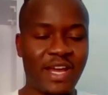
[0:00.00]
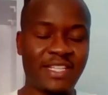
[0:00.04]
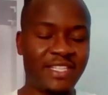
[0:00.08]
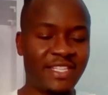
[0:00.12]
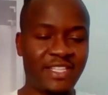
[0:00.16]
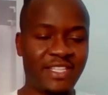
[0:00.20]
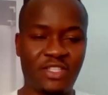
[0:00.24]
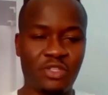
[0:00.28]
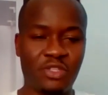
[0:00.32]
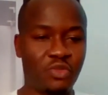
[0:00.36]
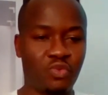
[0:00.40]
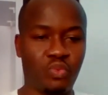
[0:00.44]
it
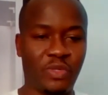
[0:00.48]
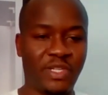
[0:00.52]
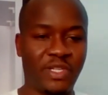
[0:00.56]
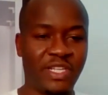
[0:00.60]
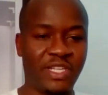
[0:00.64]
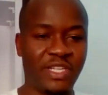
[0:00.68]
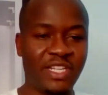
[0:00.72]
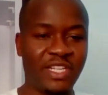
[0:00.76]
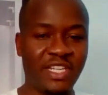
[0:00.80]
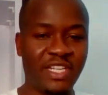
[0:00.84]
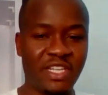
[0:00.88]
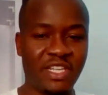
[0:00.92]
is not
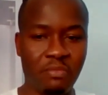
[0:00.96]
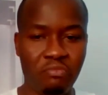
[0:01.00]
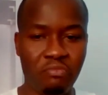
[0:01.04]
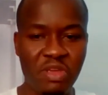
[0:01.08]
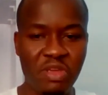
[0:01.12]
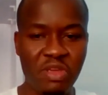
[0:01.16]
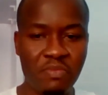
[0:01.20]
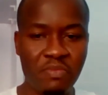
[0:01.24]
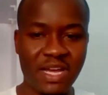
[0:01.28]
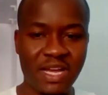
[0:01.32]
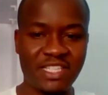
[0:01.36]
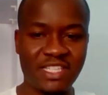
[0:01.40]
within the meme
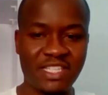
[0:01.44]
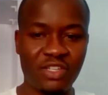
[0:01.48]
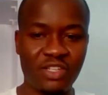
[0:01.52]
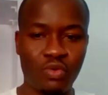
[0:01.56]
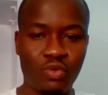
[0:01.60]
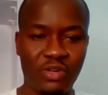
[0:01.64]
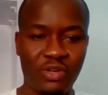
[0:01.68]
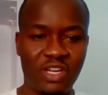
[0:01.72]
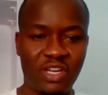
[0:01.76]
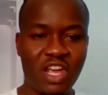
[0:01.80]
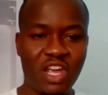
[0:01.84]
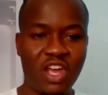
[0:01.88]
category,
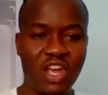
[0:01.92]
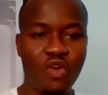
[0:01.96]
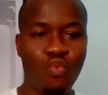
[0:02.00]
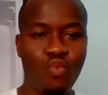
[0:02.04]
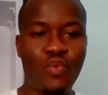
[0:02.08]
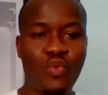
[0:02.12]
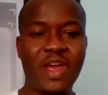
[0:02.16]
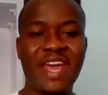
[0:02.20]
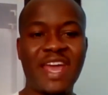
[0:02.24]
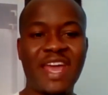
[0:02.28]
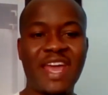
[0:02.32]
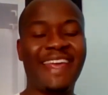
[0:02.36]
where
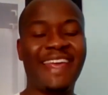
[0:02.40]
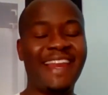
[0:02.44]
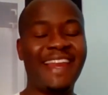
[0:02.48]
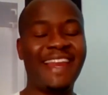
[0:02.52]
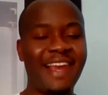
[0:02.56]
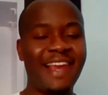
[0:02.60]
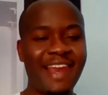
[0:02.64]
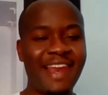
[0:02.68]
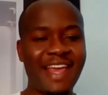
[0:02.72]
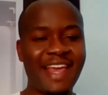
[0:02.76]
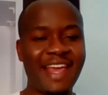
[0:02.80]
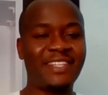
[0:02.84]
in
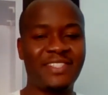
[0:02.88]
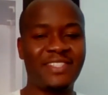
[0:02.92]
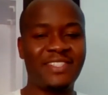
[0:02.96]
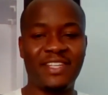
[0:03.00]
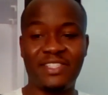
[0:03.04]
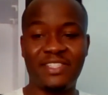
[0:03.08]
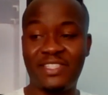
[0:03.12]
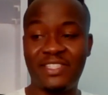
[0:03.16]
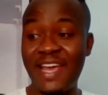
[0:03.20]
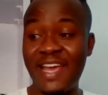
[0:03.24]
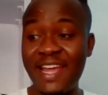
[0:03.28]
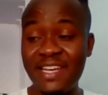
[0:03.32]
less than
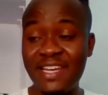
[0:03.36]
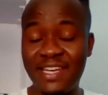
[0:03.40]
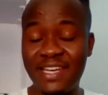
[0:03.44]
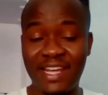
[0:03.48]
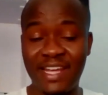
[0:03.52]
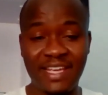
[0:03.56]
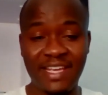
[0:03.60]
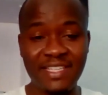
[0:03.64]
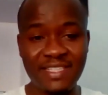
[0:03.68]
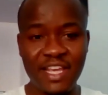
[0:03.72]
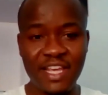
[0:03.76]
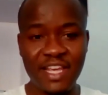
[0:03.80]
10
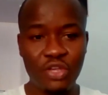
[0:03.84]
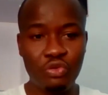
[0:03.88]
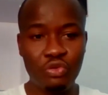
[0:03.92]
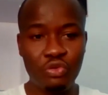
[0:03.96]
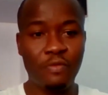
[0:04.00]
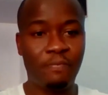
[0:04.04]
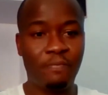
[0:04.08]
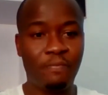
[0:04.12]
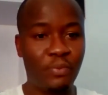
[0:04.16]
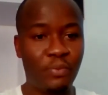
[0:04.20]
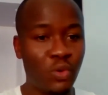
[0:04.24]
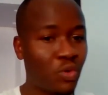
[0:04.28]
days,
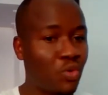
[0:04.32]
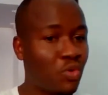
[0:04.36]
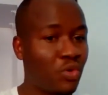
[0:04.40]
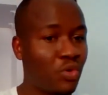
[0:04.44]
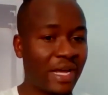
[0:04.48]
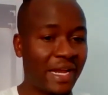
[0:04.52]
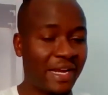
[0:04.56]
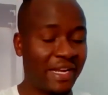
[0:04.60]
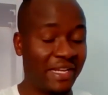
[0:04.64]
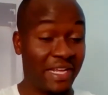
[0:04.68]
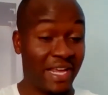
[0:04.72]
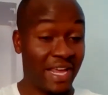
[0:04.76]
you've
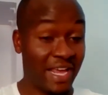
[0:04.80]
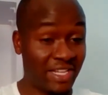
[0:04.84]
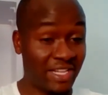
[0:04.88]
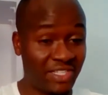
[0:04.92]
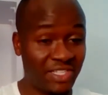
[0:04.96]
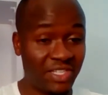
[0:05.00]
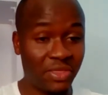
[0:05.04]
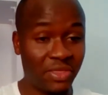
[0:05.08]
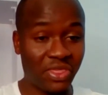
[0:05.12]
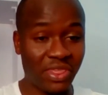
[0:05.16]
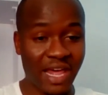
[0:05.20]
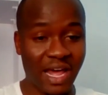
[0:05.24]
broken an
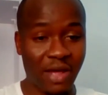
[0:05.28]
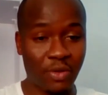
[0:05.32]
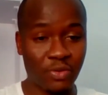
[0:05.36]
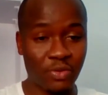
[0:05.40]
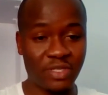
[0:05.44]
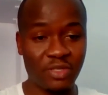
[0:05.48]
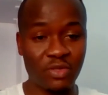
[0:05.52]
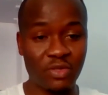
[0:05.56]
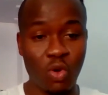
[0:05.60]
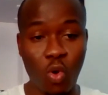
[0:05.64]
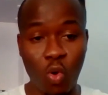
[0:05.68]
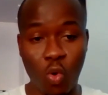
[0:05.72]

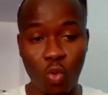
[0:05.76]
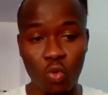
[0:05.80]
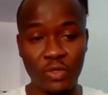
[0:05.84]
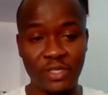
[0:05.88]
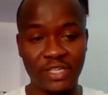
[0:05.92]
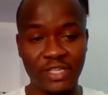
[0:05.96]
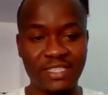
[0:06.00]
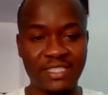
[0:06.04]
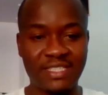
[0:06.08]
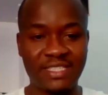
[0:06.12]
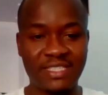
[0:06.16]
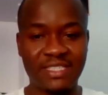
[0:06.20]
80,000
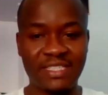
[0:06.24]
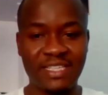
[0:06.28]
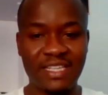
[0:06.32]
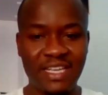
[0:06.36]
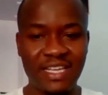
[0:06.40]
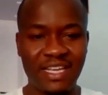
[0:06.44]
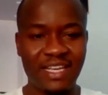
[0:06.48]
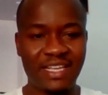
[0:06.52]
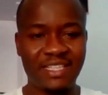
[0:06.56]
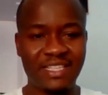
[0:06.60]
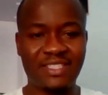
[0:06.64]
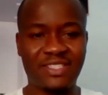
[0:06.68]
holders.
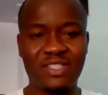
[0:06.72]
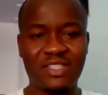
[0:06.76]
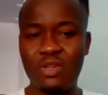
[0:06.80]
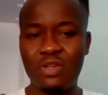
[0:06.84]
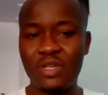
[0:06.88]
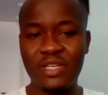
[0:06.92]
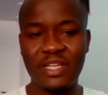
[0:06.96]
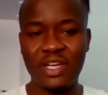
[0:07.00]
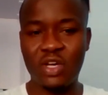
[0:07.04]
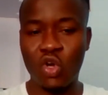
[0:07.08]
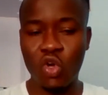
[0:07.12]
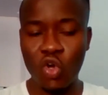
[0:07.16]
It's
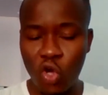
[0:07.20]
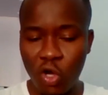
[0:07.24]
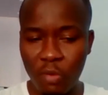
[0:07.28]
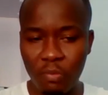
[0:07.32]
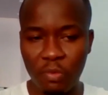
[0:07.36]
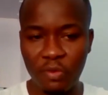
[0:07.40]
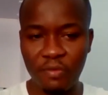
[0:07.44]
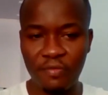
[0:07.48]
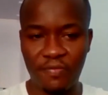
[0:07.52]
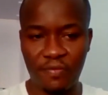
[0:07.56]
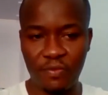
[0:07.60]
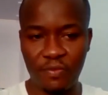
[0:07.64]
not a
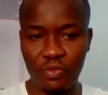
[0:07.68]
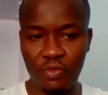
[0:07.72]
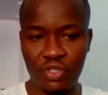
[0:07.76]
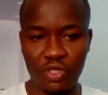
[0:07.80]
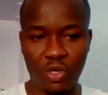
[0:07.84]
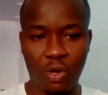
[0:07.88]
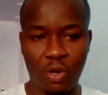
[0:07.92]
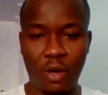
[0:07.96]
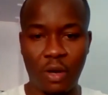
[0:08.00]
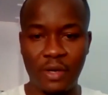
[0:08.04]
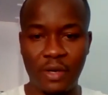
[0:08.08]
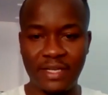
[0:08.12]
common feature,
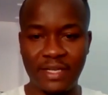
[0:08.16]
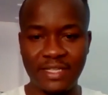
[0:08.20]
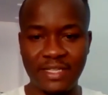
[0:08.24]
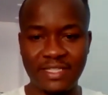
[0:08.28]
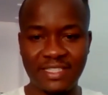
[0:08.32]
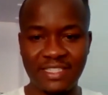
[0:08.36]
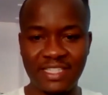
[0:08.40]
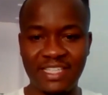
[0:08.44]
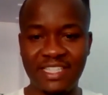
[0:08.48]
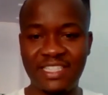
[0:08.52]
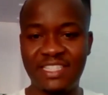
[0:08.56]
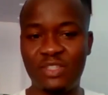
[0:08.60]
honestly.
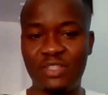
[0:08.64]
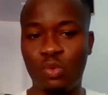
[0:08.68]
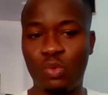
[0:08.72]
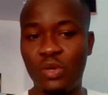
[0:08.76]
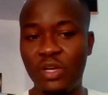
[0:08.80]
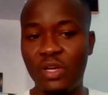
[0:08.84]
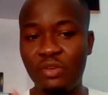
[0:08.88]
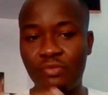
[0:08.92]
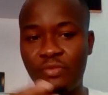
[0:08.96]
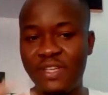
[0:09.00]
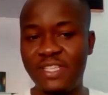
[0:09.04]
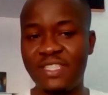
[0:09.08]
The only
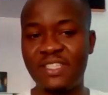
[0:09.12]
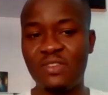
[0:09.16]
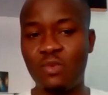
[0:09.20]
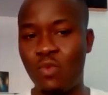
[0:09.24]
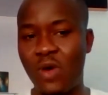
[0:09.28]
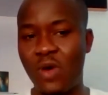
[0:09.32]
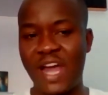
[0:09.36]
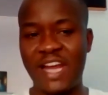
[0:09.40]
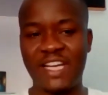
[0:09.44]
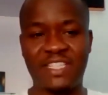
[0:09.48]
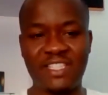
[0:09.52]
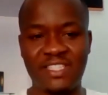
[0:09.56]
reason
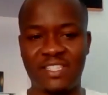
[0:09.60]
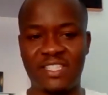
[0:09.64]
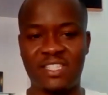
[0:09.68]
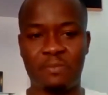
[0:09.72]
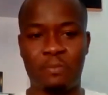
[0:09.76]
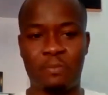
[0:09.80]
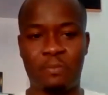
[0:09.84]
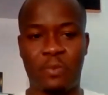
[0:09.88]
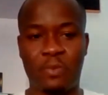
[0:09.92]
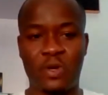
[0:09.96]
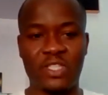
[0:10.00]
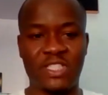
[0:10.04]
why this is
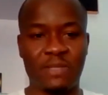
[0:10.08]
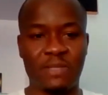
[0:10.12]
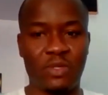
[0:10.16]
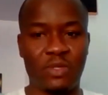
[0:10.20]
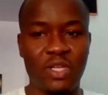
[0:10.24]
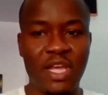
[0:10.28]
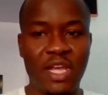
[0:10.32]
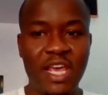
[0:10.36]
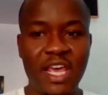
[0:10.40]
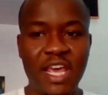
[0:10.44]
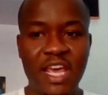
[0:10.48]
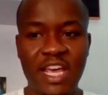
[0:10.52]
possible
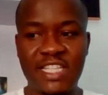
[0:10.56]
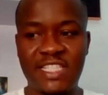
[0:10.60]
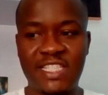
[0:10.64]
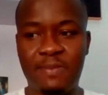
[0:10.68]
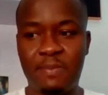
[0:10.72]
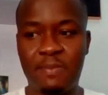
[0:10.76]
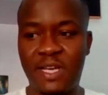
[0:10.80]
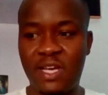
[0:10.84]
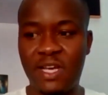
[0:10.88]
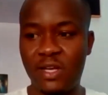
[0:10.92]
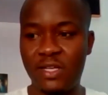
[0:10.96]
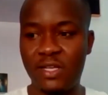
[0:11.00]
is
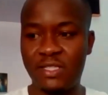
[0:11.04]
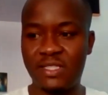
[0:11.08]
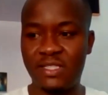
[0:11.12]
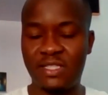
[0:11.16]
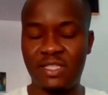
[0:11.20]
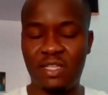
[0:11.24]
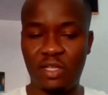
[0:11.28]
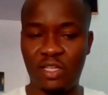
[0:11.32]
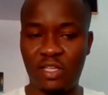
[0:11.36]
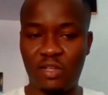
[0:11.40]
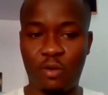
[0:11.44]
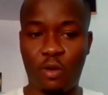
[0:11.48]
because
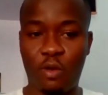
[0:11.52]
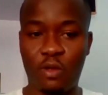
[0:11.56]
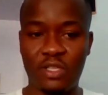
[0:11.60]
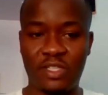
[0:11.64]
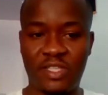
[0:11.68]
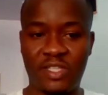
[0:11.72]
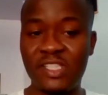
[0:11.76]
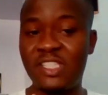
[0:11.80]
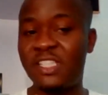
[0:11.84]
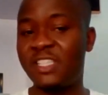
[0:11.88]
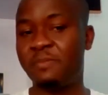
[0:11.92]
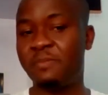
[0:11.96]

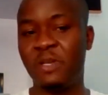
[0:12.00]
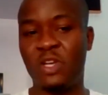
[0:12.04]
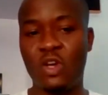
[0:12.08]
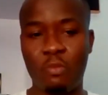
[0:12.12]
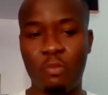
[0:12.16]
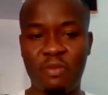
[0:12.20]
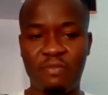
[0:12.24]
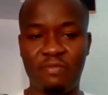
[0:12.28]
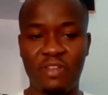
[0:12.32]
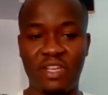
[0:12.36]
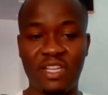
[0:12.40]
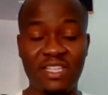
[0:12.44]
this has
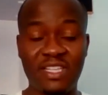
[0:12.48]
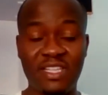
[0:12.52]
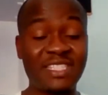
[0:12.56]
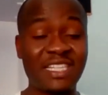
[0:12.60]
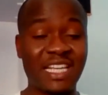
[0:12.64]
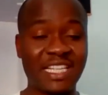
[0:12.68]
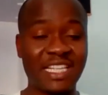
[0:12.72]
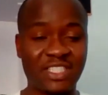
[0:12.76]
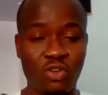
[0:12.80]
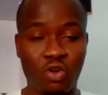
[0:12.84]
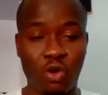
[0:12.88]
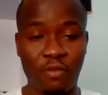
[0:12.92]

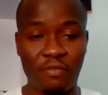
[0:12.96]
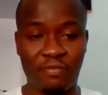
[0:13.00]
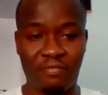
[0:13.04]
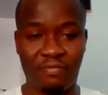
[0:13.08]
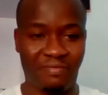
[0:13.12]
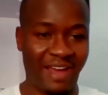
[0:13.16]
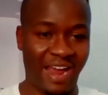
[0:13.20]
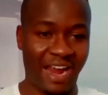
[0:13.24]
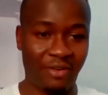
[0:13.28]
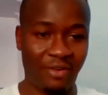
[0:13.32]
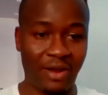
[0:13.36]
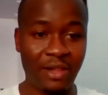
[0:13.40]
gone
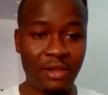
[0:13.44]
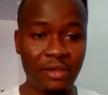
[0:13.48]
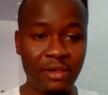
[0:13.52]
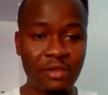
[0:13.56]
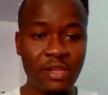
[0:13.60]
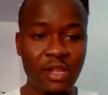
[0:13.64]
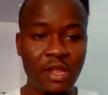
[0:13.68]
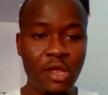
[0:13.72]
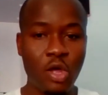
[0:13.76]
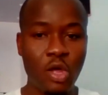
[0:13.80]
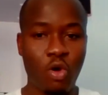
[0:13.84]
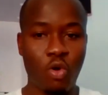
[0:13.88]
viral,
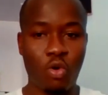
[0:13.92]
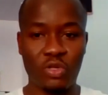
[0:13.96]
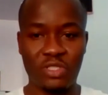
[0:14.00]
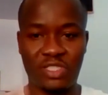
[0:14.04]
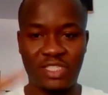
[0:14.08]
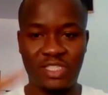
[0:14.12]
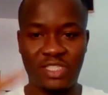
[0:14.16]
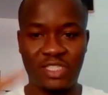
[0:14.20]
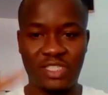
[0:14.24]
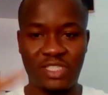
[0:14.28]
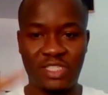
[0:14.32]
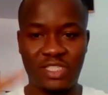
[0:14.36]
or
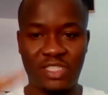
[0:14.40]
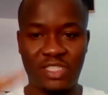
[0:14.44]
this